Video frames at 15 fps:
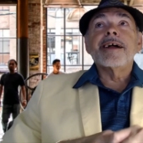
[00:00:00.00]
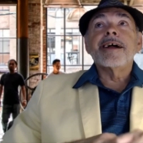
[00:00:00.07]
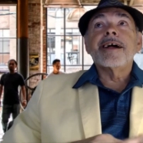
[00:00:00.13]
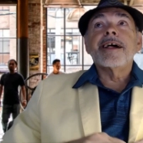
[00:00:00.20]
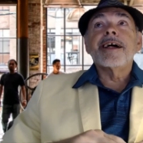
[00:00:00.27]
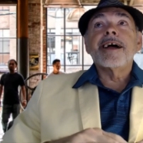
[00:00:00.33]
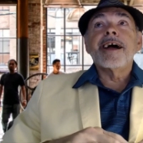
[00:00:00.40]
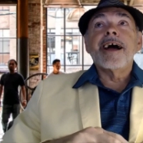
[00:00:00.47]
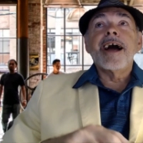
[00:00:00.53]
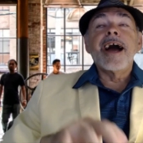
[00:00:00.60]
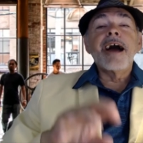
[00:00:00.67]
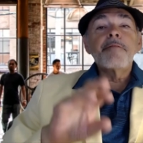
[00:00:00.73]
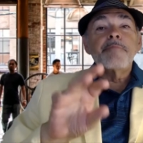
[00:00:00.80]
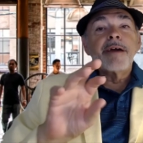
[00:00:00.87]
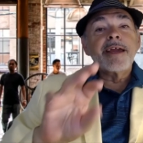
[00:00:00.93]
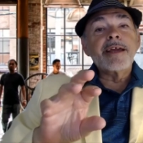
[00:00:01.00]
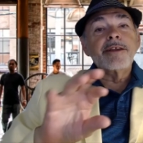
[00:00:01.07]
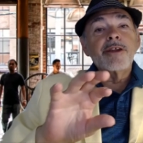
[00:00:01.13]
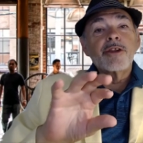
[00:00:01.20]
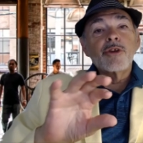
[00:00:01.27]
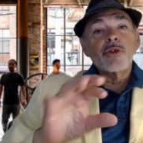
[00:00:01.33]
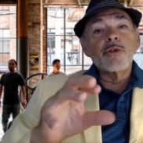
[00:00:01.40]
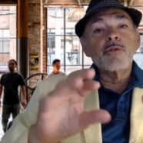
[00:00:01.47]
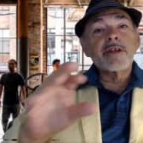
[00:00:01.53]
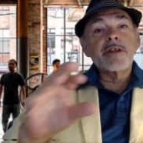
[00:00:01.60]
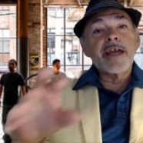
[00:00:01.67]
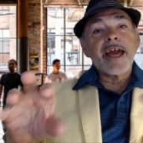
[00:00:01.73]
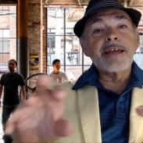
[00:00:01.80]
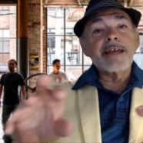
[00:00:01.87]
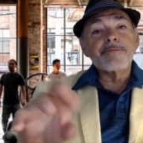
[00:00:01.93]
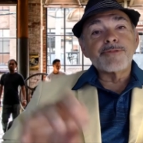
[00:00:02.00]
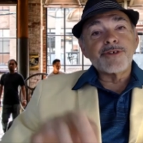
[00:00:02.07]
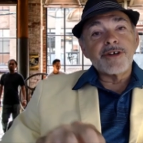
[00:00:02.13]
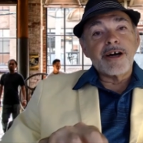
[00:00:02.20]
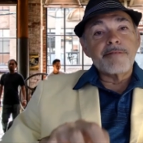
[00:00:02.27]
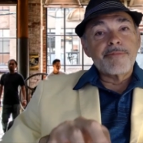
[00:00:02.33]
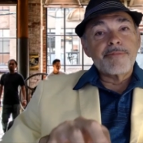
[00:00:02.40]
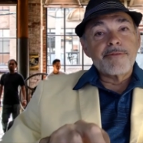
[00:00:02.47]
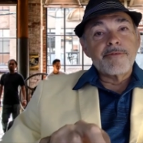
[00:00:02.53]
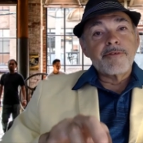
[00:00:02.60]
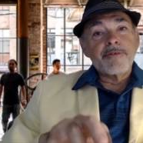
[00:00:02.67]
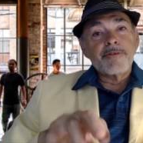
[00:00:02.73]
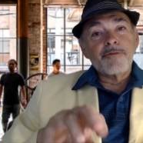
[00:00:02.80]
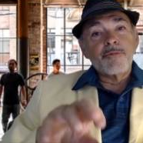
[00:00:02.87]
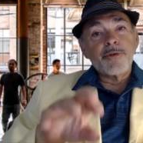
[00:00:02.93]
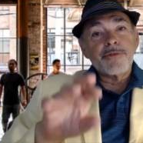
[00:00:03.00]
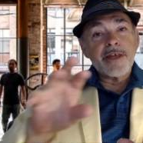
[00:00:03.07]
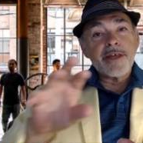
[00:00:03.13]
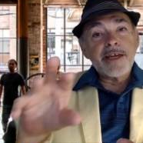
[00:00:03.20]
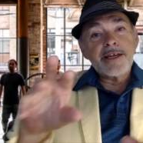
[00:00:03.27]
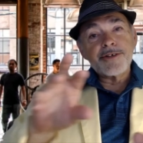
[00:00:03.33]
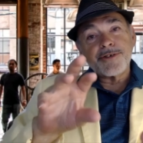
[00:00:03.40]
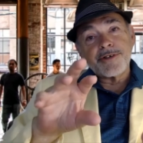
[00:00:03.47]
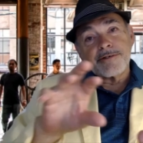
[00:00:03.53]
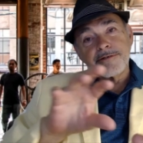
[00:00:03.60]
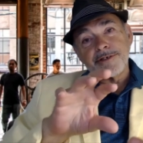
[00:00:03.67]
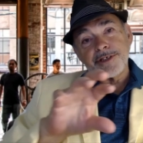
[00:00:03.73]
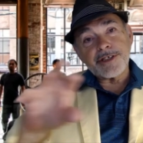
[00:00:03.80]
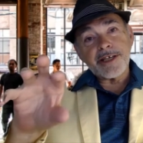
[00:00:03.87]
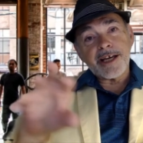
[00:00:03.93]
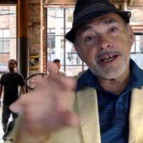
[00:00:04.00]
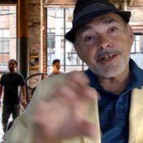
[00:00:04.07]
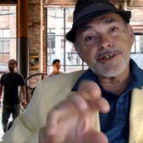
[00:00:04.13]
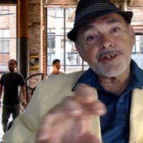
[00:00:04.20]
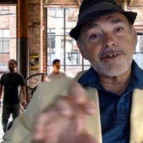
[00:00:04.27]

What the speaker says: I made little games up with each section of